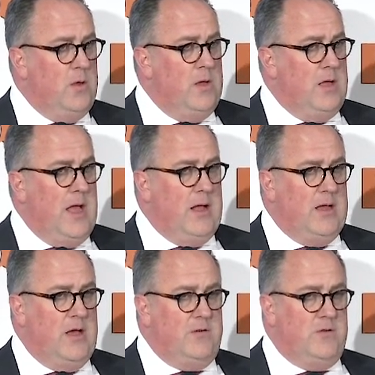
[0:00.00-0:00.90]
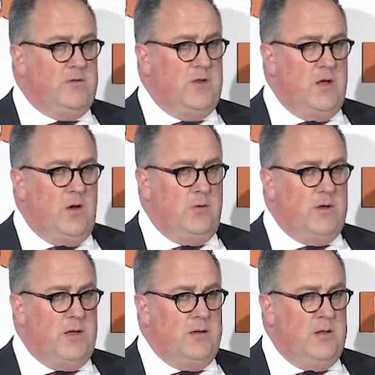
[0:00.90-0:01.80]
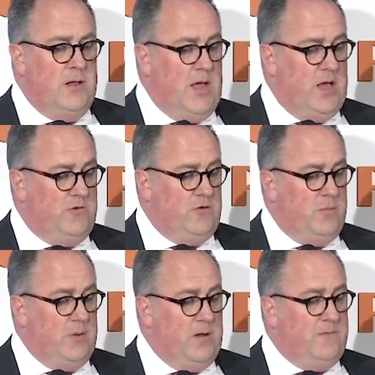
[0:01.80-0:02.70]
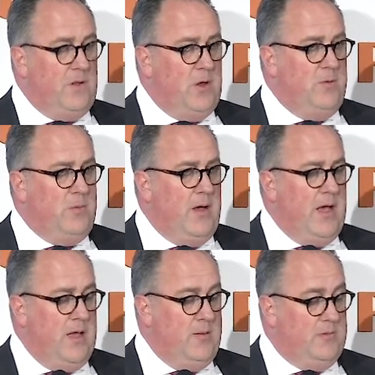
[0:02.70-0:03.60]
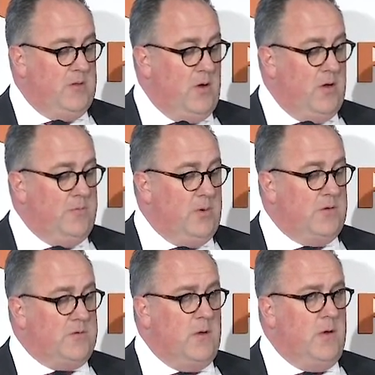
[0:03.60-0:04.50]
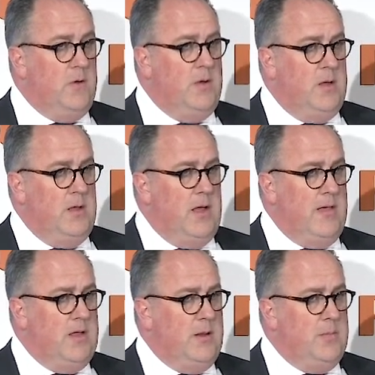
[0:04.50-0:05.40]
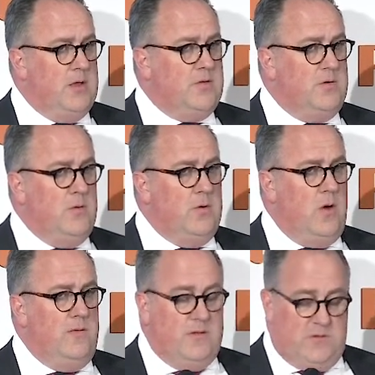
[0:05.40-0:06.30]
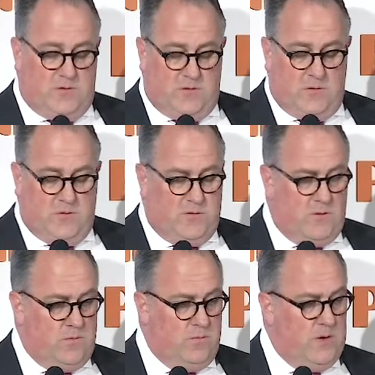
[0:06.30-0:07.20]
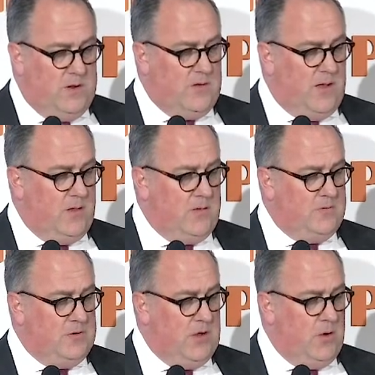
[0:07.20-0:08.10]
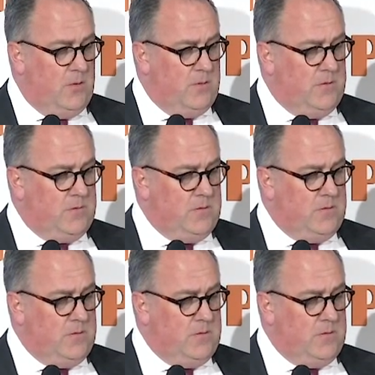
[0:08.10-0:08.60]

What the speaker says: our largest shareholder at Jupiter, followed by AMCI and POSCO, and then a mixture of institutional and retail shareholders.